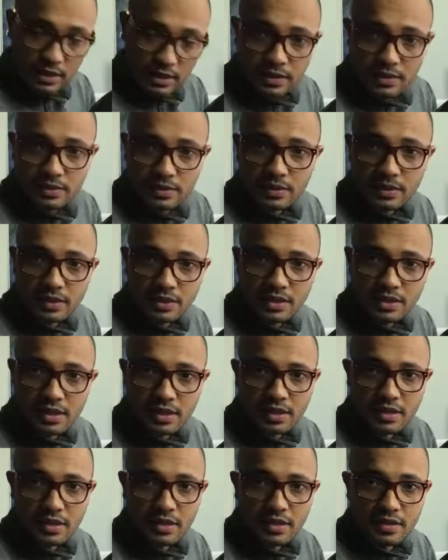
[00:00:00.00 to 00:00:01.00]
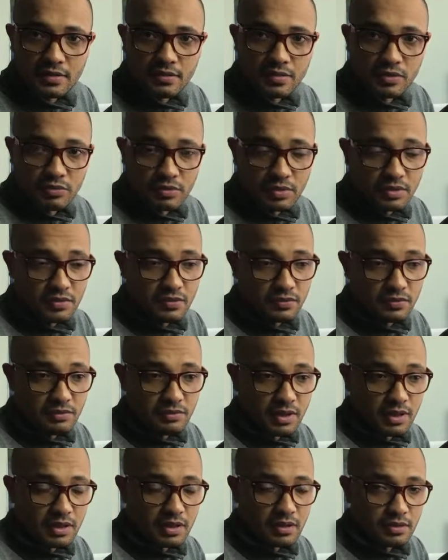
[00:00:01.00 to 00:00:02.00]
just want to share this moment
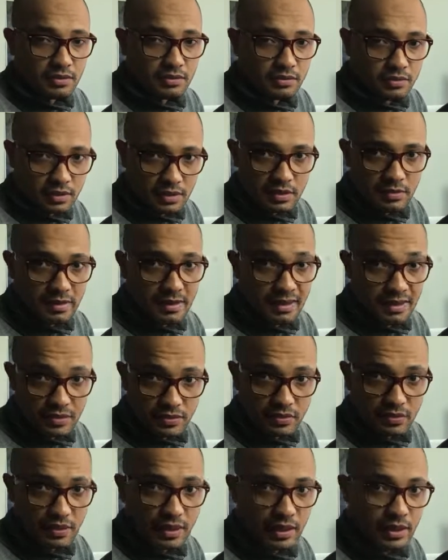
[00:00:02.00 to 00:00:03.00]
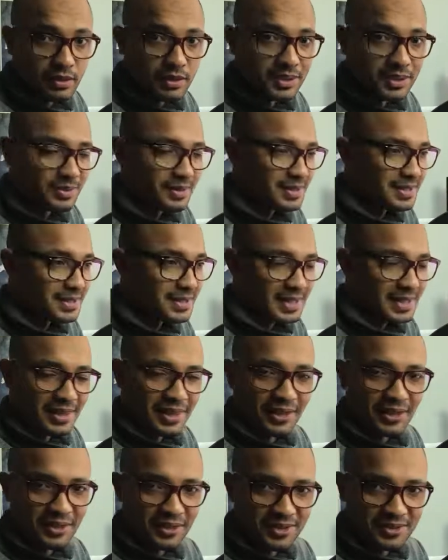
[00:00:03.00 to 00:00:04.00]
with you. It's a bit of struggle. You will see a
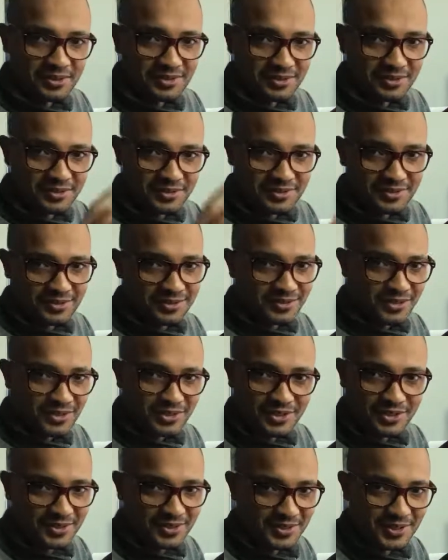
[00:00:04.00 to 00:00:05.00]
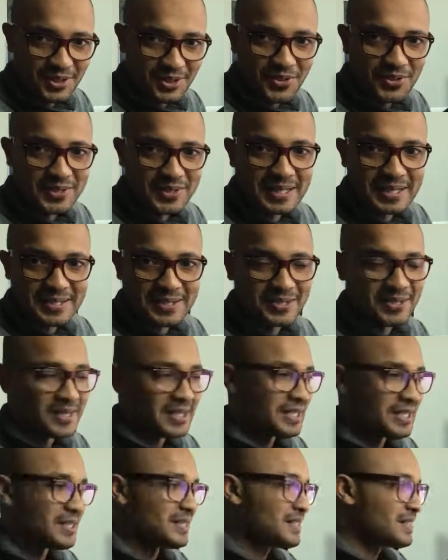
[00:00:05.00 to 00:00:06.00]
lot of nonsense
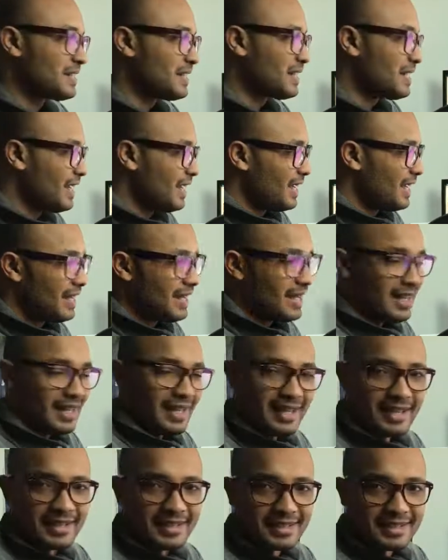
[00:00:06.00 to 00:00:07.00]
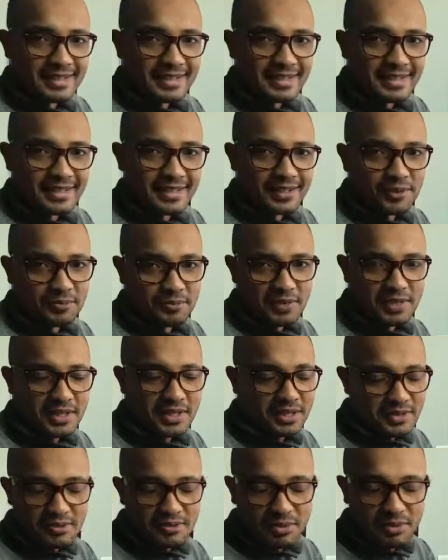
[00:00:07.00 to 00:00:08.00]
things, and hopefully
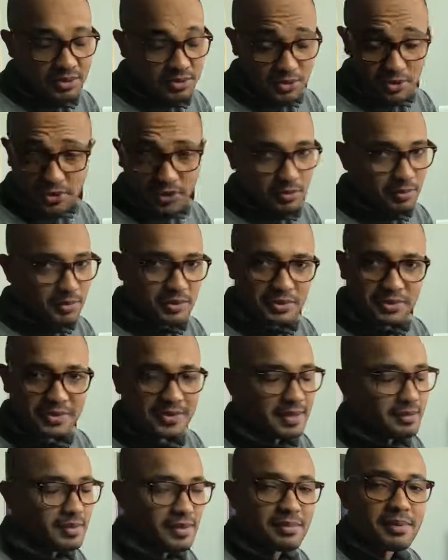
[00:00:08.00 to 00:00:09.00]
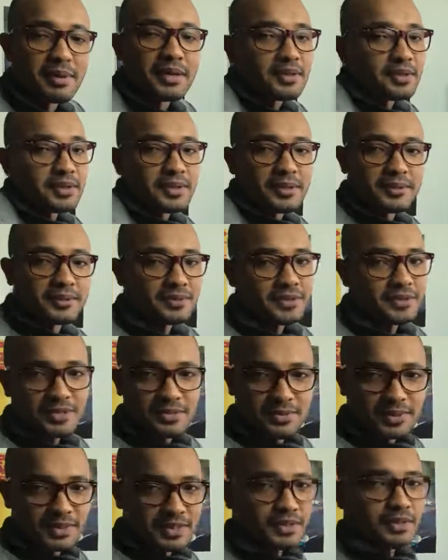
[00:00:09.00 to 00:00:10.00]
this will be enjoyable to some people. I don't know. Just
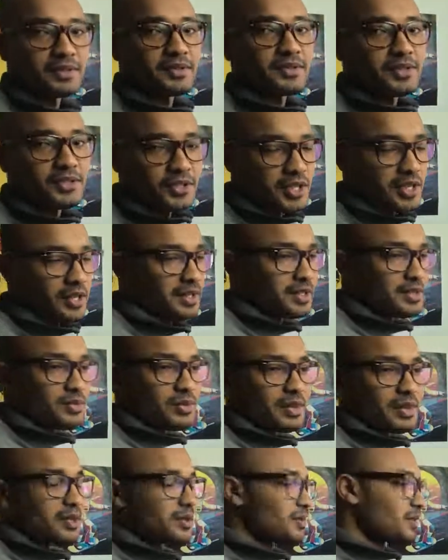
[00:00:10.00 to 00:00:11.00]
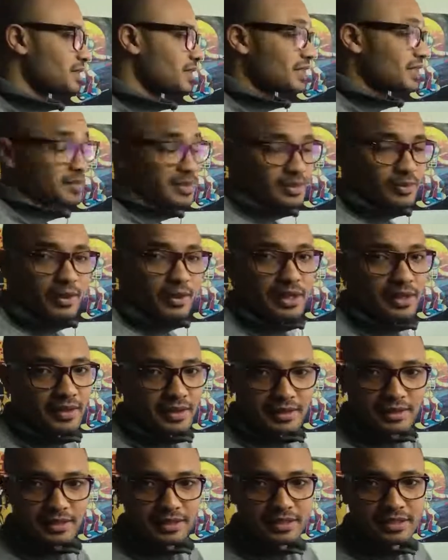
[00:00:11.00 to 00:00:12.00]
want to share this with you. It has been a while
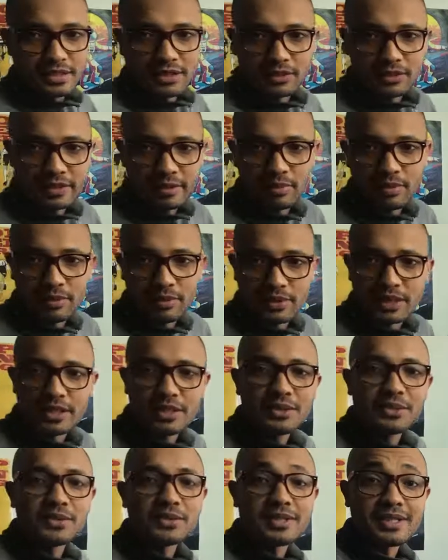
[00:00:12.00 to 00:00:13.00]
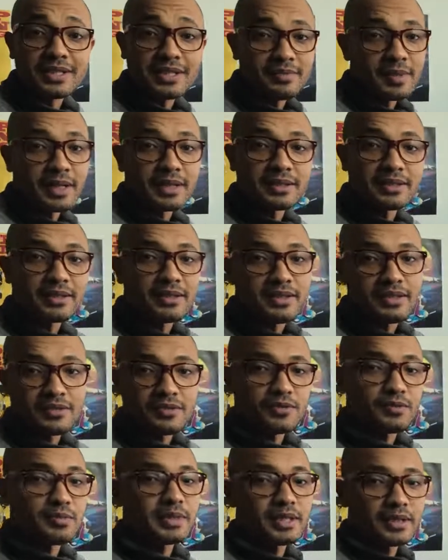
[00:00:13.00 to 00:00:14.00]
that I do not upload any content, but this
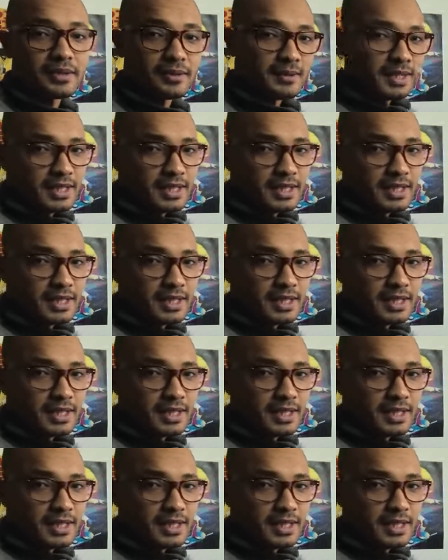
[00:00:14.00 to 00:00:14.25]
could be